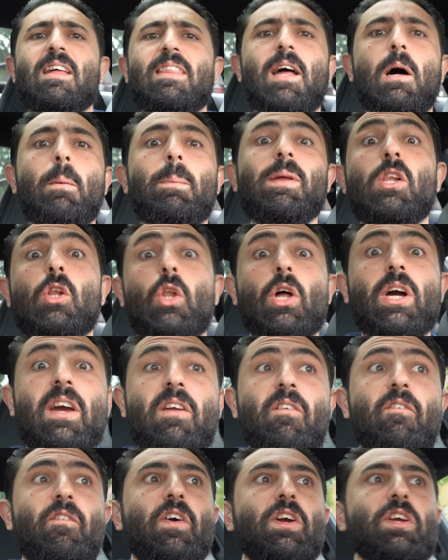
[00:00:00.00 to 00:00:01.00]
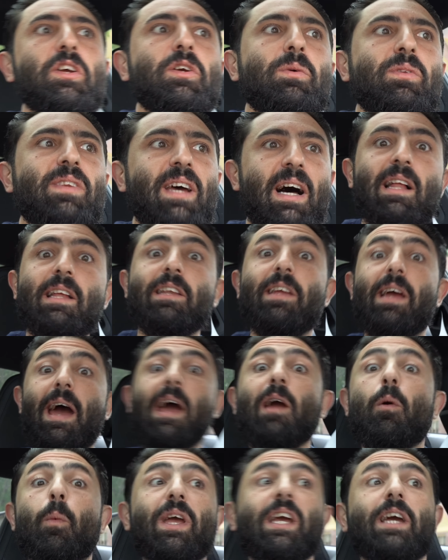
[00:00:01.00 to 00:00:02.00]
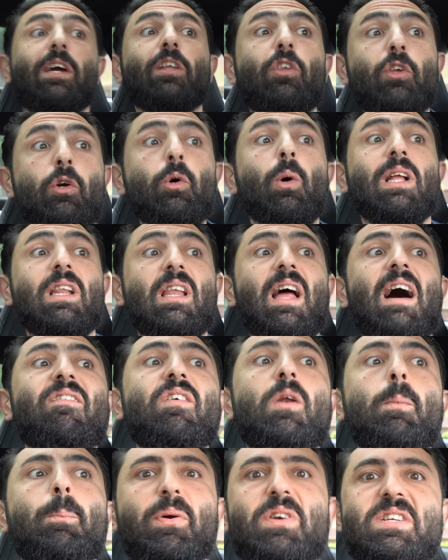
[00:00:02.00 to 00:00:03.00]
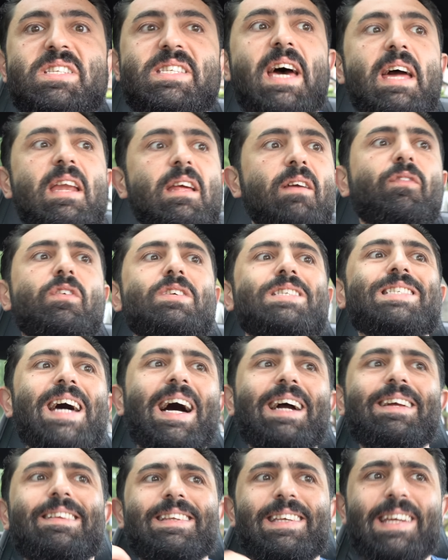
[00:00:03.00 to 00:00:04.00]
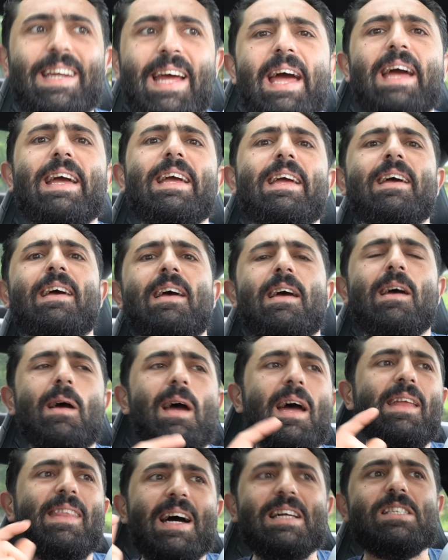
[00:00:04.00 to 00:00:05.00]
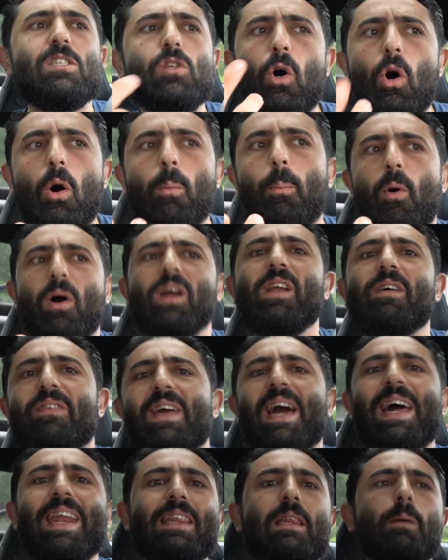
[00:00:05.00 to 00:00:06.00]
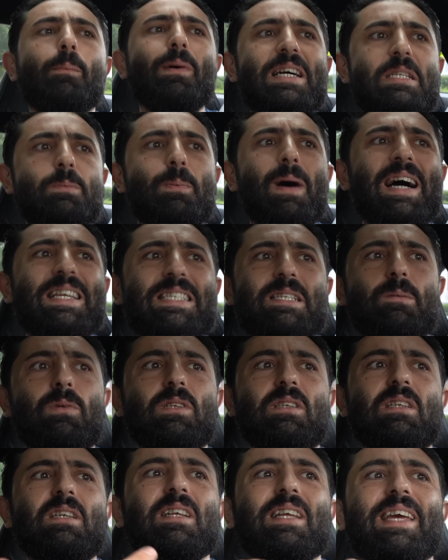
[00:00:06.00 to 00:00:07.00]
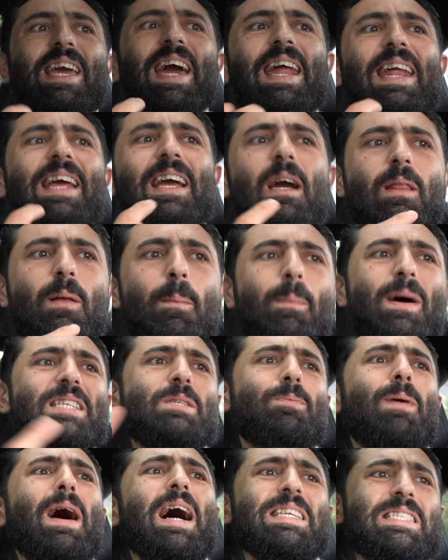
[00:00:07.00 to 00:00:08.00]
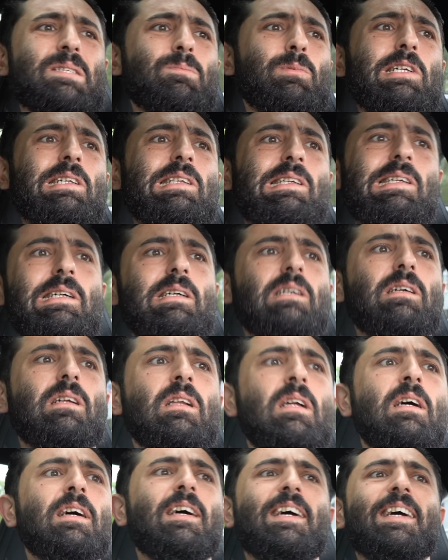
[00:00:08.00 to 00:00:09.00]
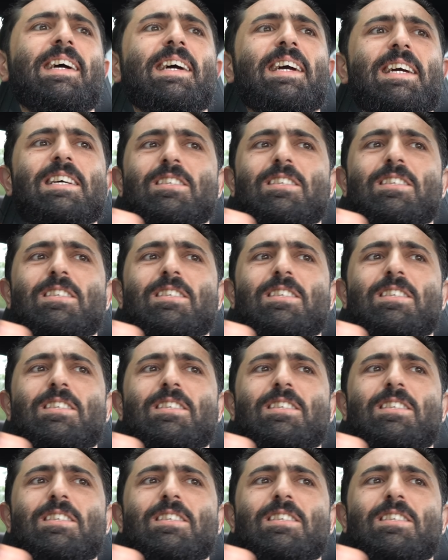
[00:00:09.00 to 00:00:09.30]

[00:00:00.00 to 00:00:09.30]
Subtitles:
they'll be looking for you, telling you, hey, we can do 11% if you sign today. And that's the whole point of getting the best possible deal. Getting the best possible deal